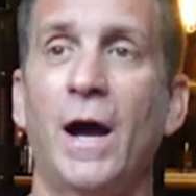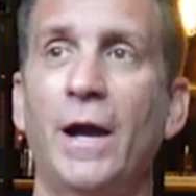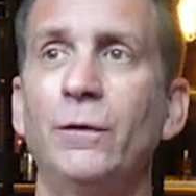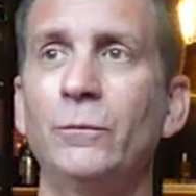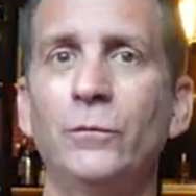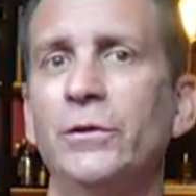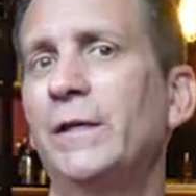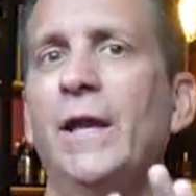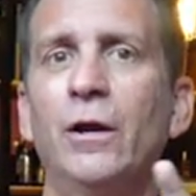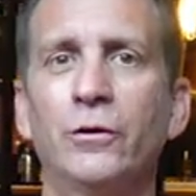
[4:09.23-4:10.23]
I don't really
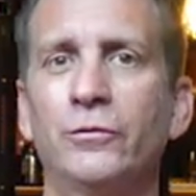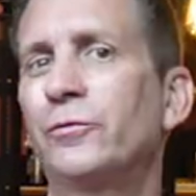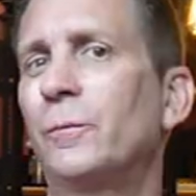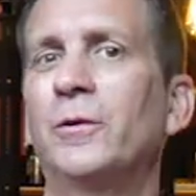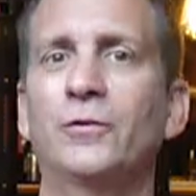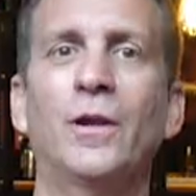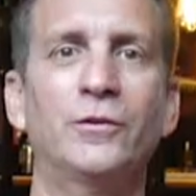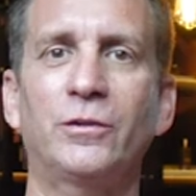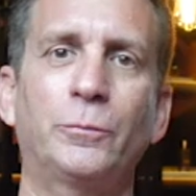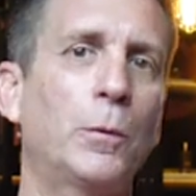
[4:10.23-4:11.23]
care so much a lot
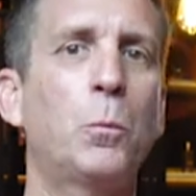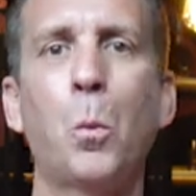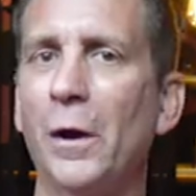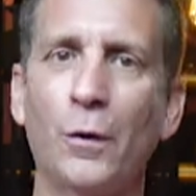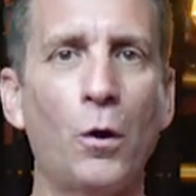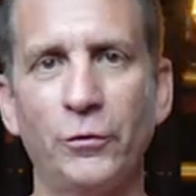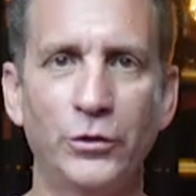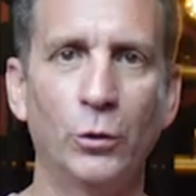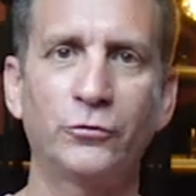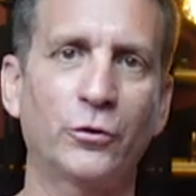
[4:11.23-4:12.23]
of times about what all the
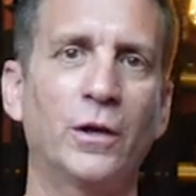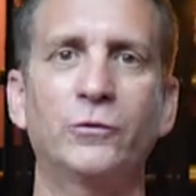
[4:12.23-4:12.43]
notes are.